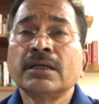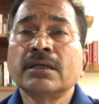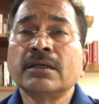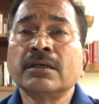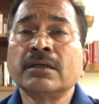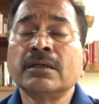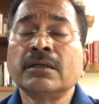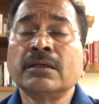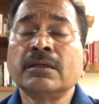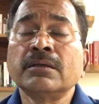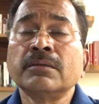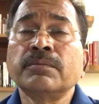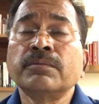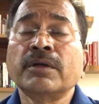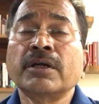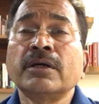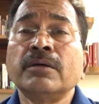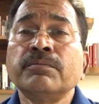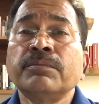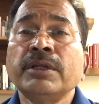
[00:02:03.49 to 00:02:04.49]

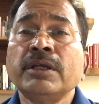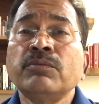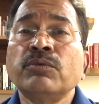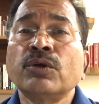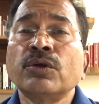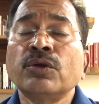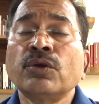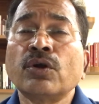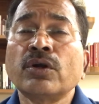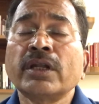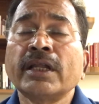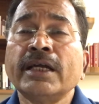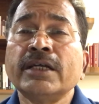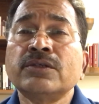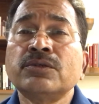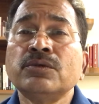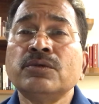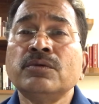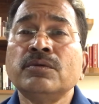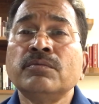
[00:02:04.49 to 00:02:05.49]
company would not
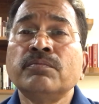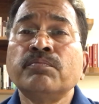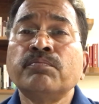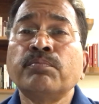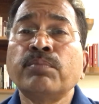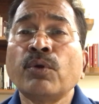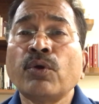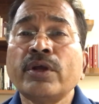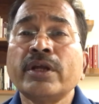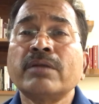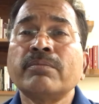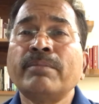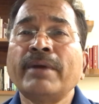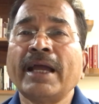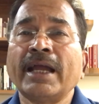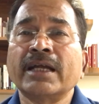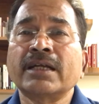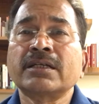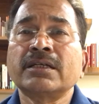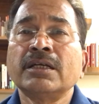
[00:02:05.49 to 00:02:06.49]
like to plow it
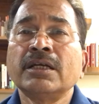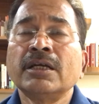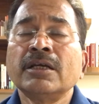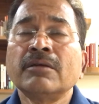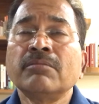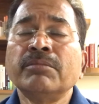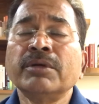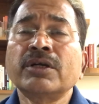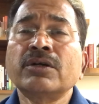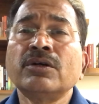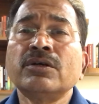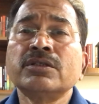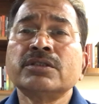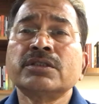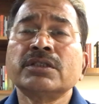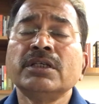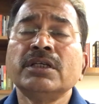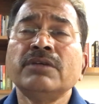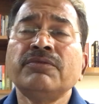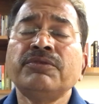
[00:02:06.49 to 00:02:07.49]
back,
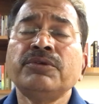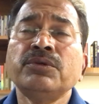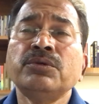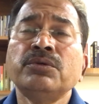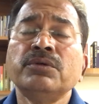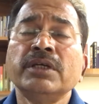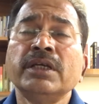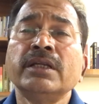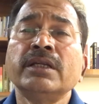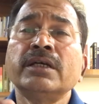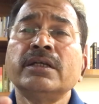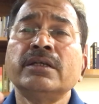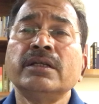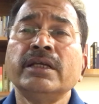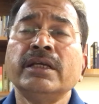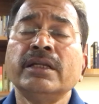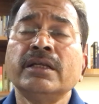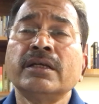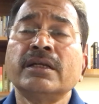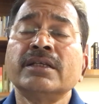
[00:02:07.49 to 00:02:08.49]
because if you in
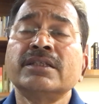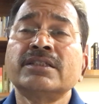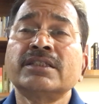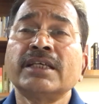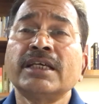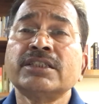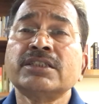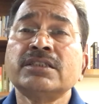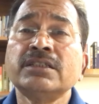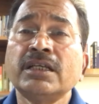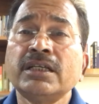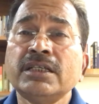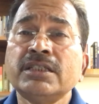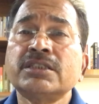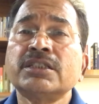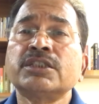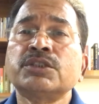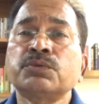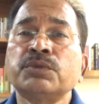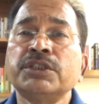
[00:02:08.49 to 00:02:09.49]
a recessionary
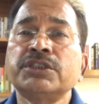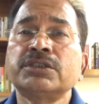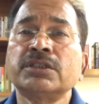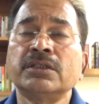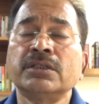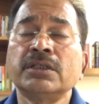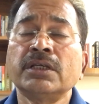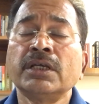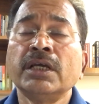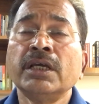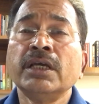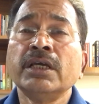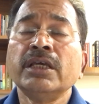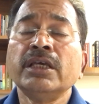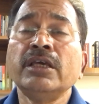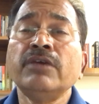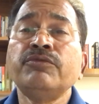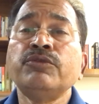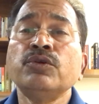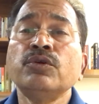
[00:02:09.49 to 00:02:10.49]
situation,
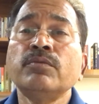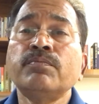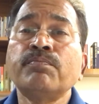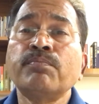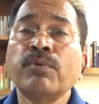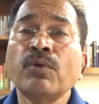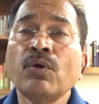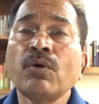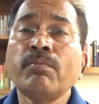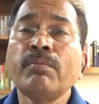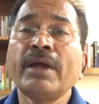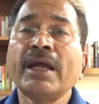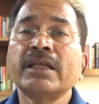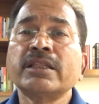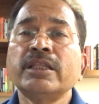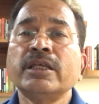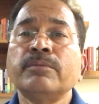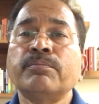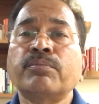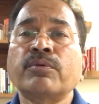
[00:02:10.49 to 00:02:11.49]
if you plow
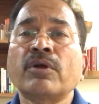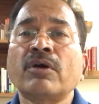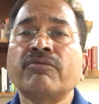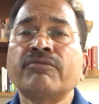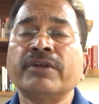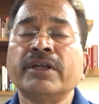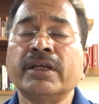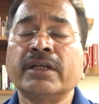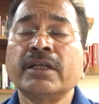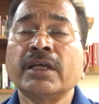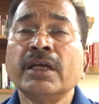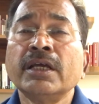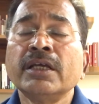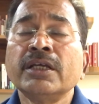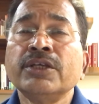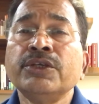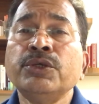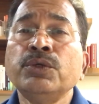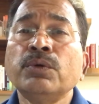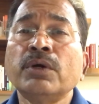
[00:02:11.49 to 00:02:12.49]
back the profit,
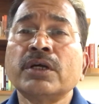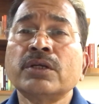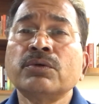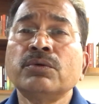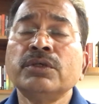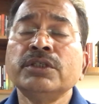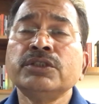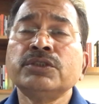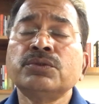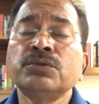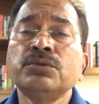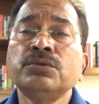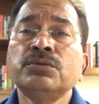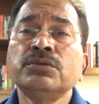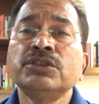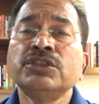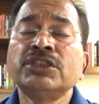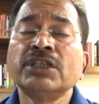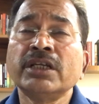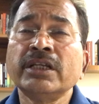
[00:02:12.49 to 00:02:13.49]
you are going
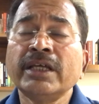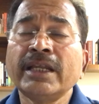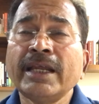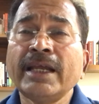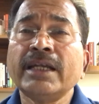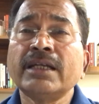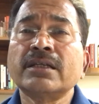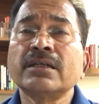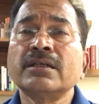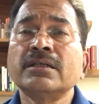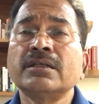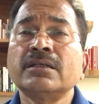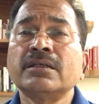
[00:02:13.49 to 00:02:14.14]
to generate